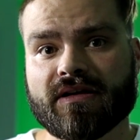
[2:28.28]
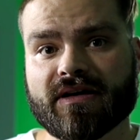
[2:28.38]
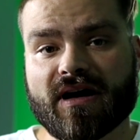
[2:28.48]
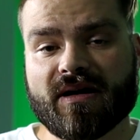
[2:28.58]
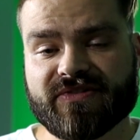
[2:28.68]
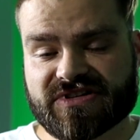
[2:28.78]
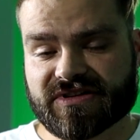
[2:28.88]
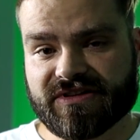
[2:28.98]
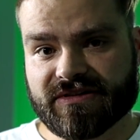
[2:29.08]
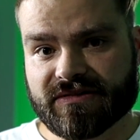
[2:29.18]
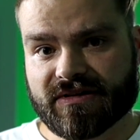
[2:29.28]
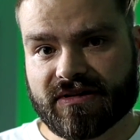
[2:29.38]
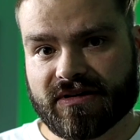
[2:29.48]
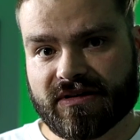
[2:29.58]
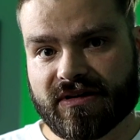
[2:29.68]
Now, obviously,
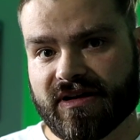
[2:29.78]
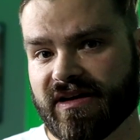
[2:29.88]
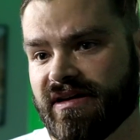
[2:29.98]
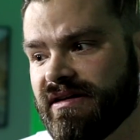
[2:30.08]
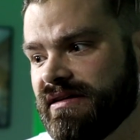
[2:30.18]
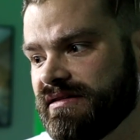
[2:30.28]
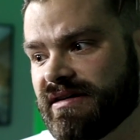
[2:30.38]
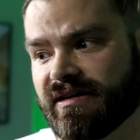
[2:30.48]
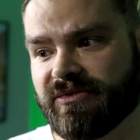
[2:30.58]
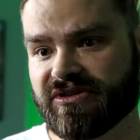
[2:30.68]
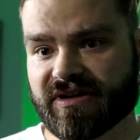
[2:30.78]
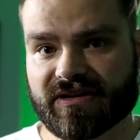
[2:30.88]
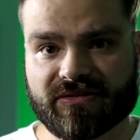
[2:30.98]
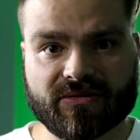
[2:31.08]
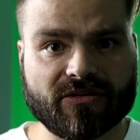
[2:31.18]
anytime you're
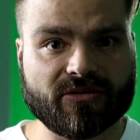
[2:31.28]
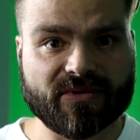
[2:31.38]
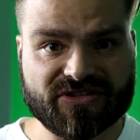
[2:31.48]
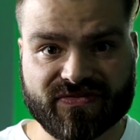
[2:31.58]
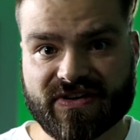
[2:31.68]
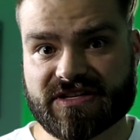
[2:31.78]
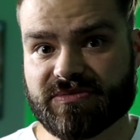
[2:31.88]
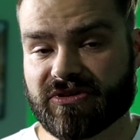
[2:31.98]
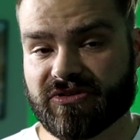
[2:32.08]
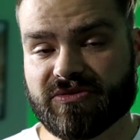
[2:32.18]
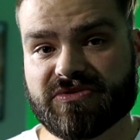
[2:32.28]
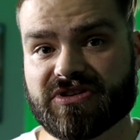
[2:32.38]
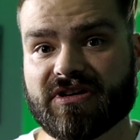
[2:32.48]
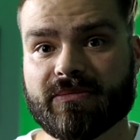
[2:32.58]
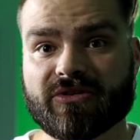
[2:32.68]
digging through a whole bunch of Facebook groups,
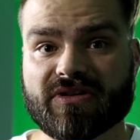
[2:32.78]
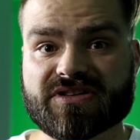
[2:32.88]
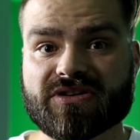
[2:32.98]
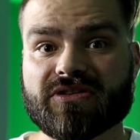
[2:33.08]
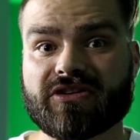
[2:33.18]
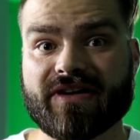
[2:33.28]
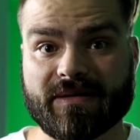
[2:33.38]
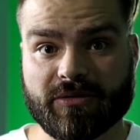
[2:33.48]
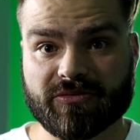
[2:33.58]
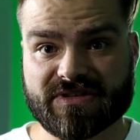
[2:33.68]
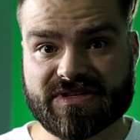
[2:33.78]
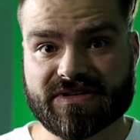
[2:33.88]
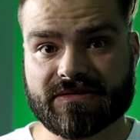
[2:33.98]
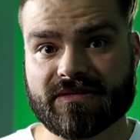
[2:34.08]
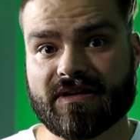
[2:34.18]
you come across all the crappy
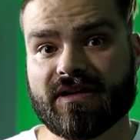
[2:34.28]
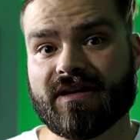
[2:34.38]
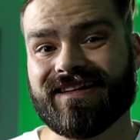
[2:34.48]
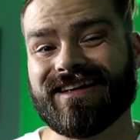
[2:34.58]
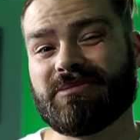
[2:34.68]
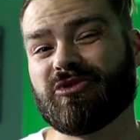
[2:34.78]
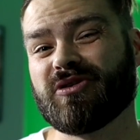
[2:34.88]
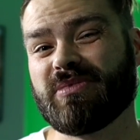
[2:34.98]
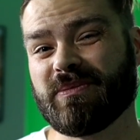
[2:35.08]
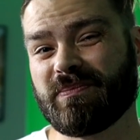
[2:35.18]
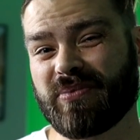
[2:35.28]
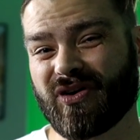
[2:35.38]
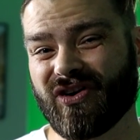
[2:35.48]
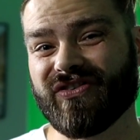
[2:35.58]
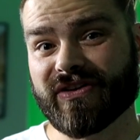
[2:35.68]
ones. And I'm going to be
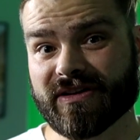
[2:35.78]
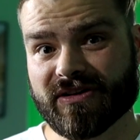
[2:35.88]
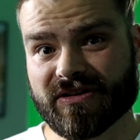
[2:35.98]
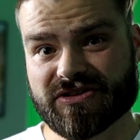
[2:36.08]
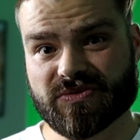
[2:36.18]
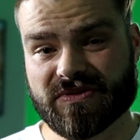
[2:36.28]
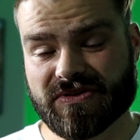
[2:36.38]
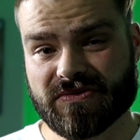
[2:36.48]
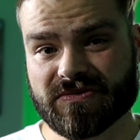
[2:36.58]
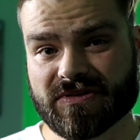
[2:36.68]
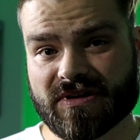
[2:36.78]
perfectly honest with you.